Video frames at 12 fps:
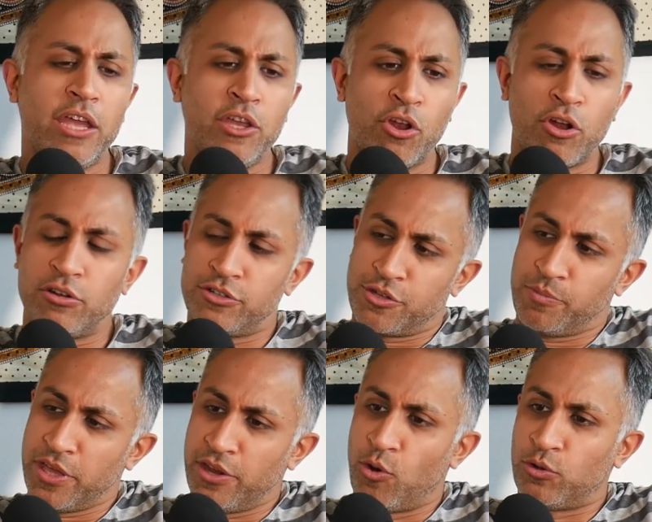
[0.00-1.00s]
yearn to
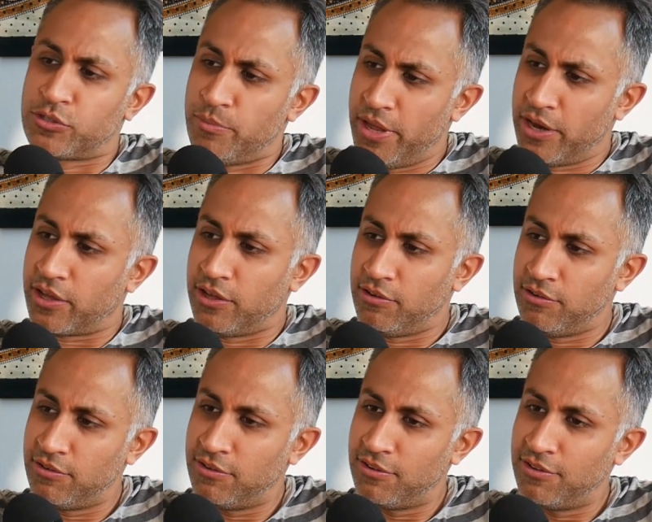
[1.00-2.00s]
be an old Dominican.
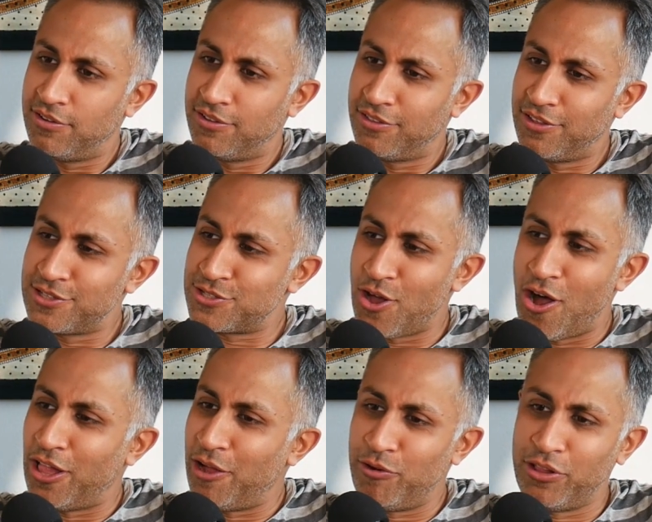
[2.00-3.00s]
That's all
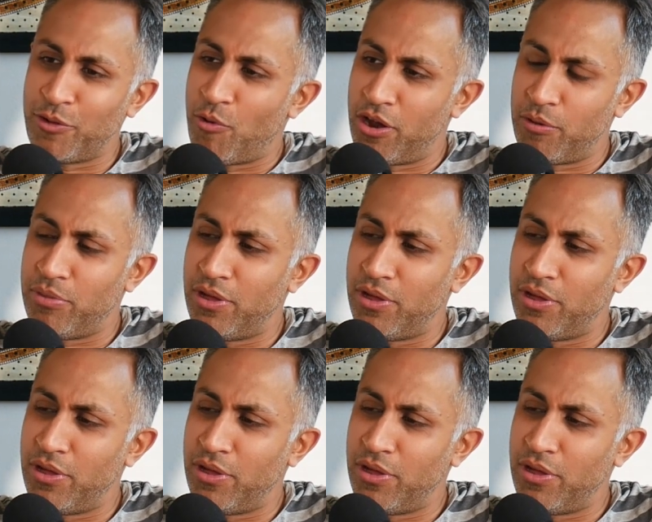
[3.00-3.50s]
I really want to